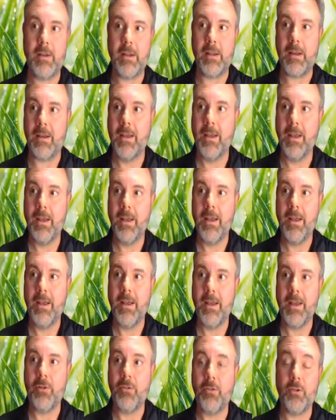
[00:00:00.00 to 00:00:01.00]
And
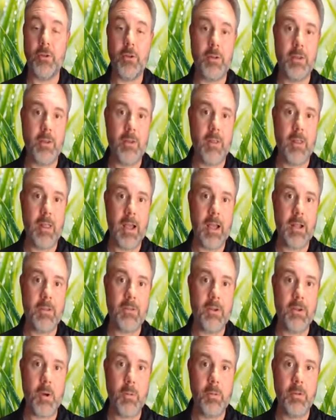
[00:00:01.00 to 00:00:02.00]
certainly the
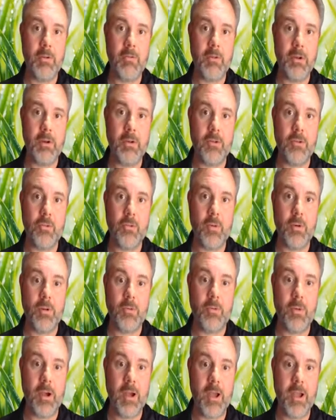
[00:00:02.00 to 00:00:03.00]
last couple of years
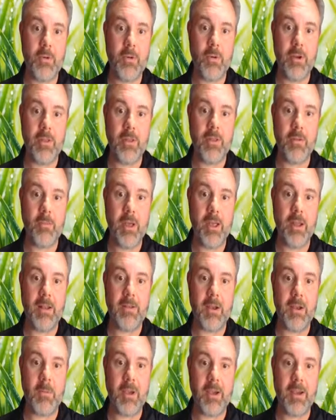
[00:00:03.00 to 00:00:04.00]
worldwide with the
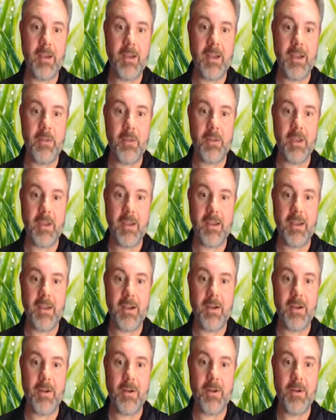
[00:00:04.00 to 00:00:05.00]
pandemic, I think
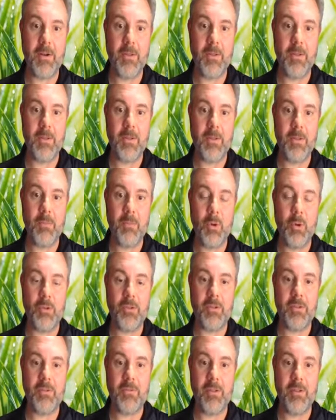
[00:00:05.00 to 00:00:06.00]

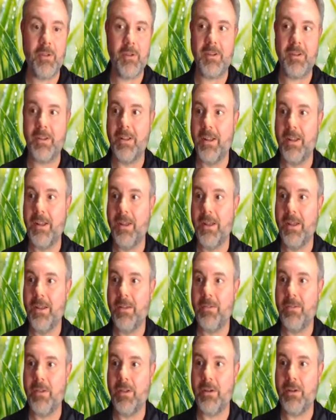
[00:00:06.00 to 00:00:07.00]
most of the
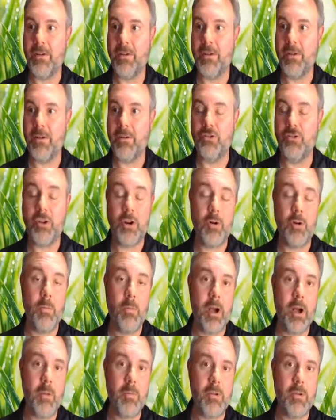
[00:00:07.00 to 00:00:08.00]
general
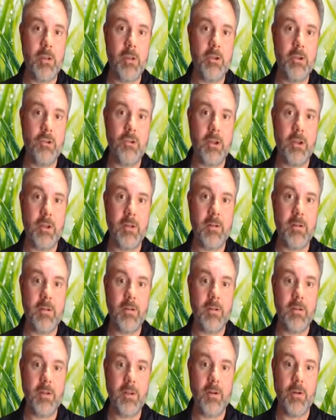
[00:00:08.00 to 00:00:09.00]

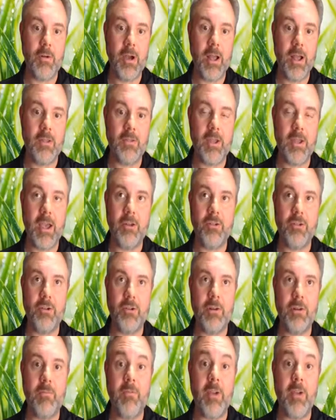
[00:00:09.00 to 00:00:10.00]
population, has that
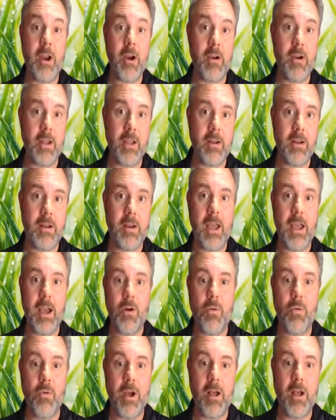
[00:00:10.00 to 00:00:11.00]
term variant
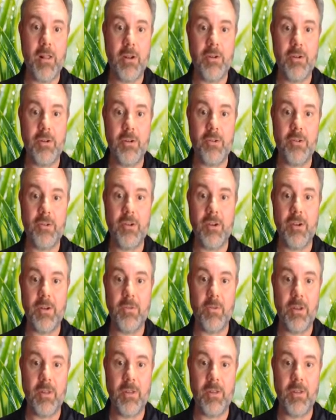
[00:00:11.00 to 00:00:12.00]
now well understood
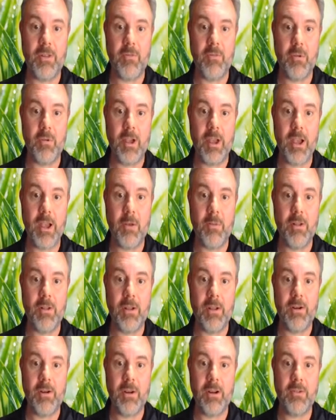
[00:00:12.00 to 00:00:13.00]
within the
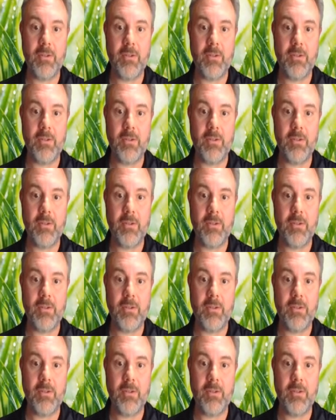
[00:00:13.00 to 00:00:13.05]
vocabulary.